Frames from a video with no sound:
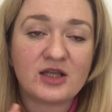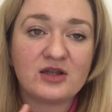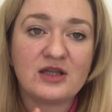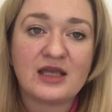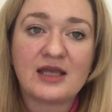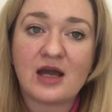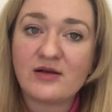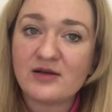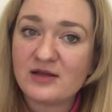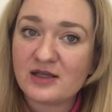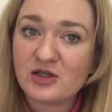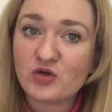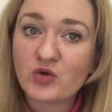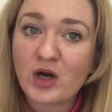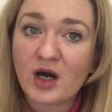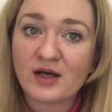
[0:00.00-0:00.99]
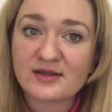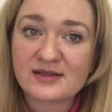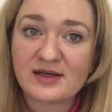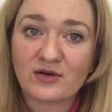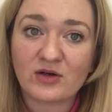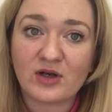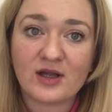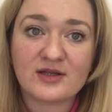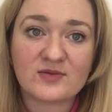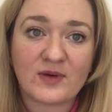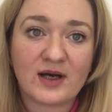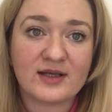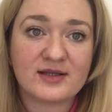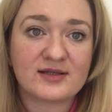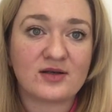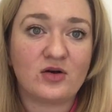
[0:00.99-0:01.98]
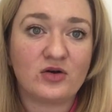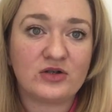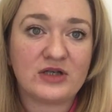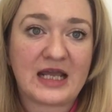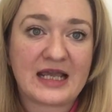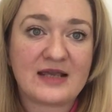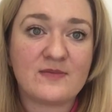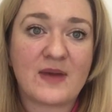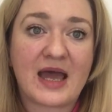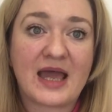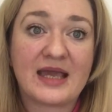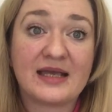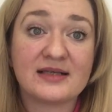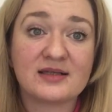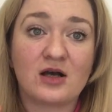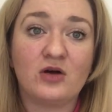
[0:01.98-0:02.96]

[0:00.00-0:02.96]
The only thing you can't sell clothes wise on eBay is